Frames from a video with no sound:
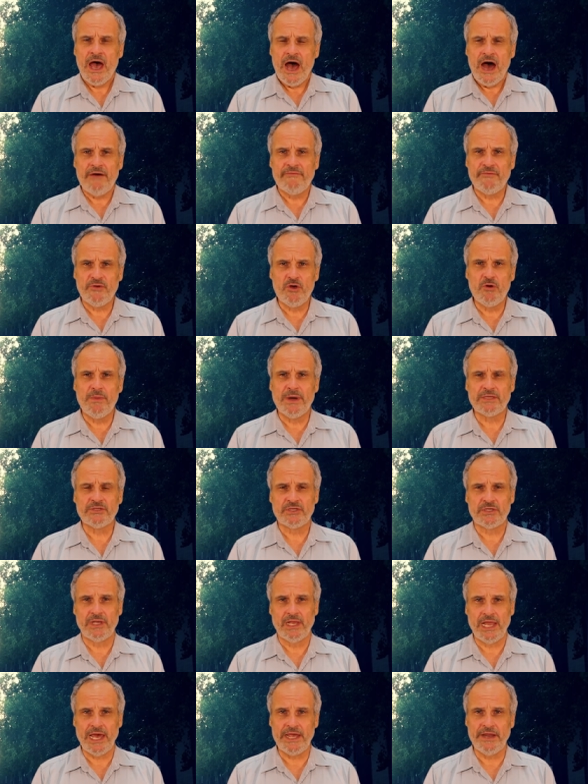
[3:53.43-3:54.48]
A few months
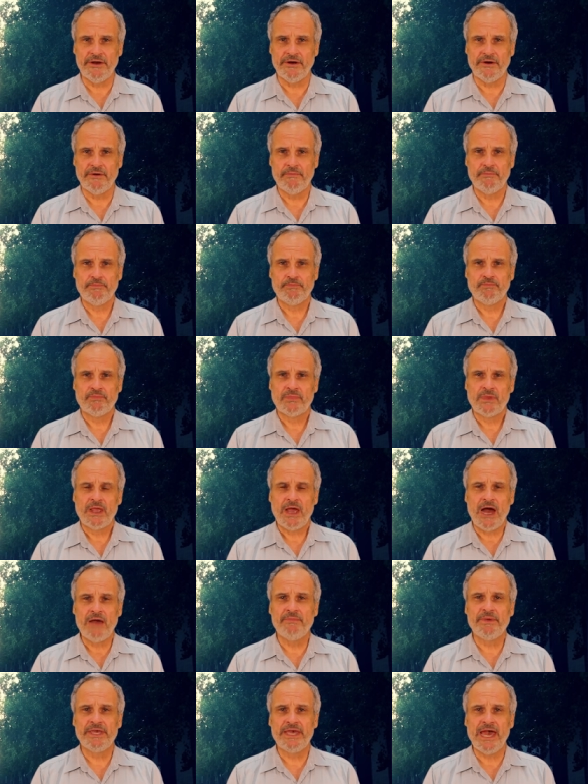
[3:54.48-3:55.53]
later,
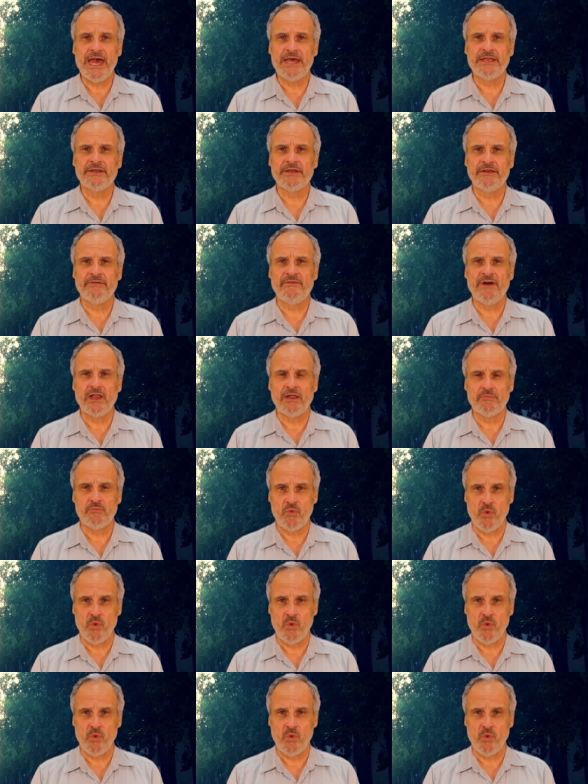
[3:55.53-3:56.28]
I began to develop